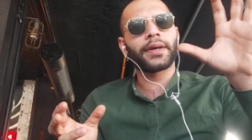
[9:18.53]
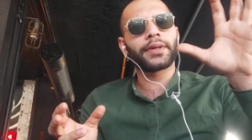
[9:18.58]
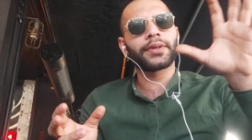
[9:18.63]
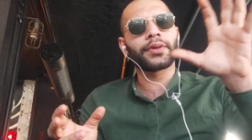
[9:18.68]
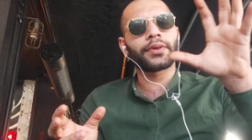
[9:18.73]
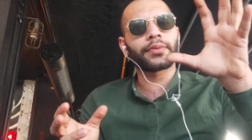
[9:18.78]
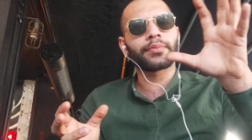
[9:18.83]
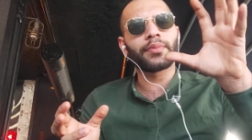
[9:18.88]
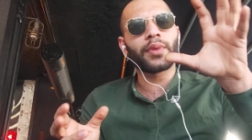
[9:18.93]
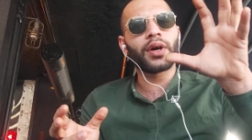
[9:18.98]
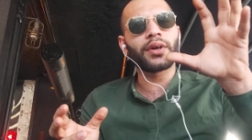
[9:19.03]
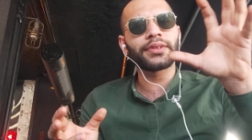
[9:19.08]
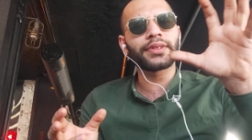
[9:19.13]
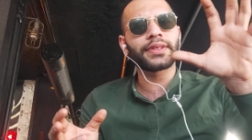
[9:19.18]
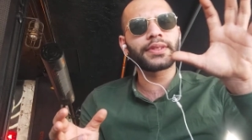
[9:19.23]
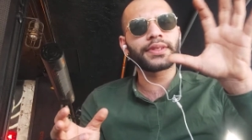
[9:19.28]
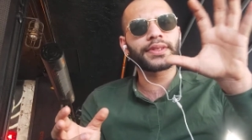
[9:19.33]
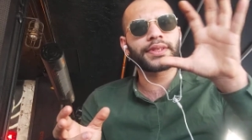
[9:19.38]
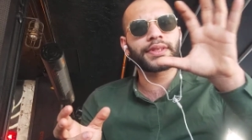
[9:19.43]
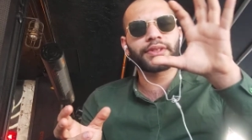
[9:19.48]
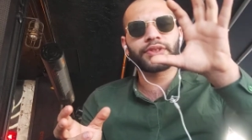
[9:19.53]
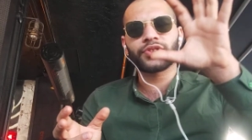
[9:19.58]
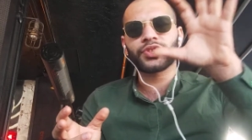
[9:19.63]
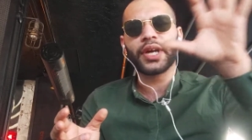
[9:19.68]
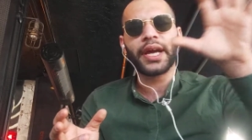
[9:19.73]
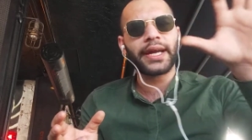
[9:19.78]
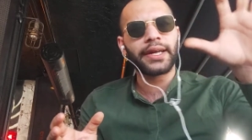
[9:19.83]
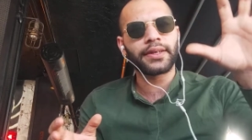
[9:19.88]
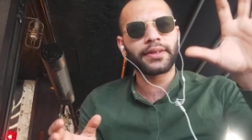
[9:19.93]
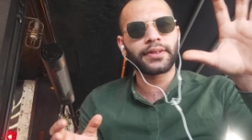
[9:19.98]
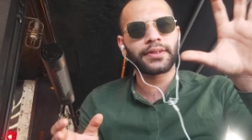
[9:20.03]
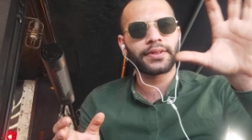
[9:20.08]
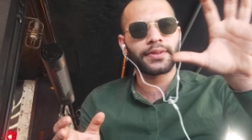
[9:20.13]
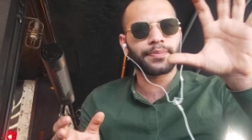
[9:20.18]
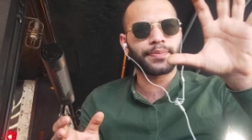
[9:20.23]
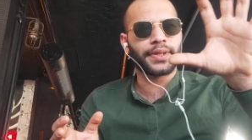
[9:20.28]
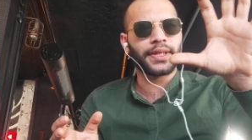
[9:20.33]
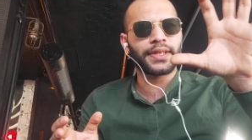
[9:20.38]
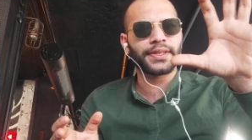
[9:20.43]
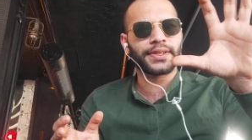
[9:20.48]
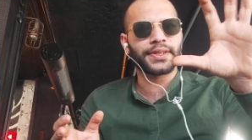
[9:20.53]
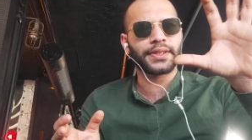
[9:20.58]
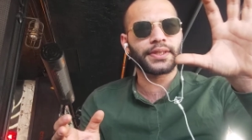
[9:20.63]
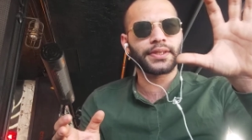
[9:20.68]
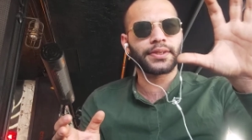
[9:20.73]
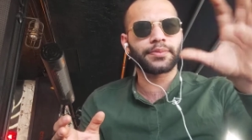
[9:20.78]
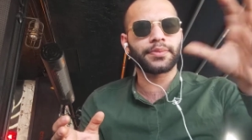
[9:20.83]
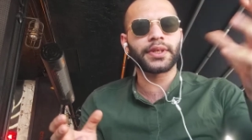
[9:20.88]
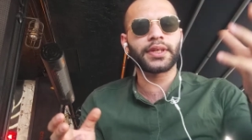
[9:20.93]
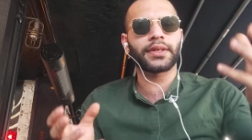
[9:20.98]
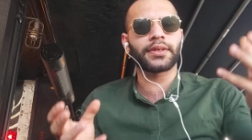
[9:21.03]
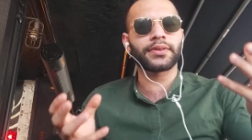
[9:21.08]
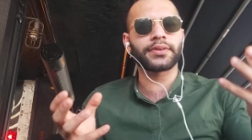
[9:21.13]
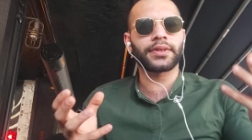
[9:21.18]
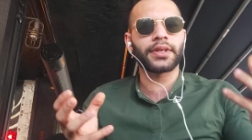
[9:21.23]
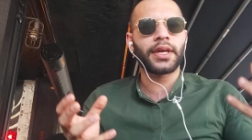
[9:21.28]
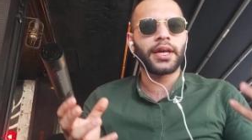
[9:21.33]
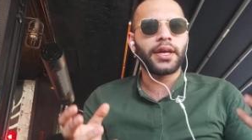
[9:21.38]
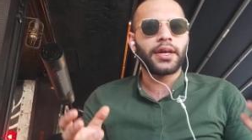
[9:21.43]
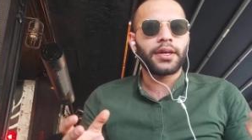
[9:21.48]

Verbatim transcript: your model is tracking the places, because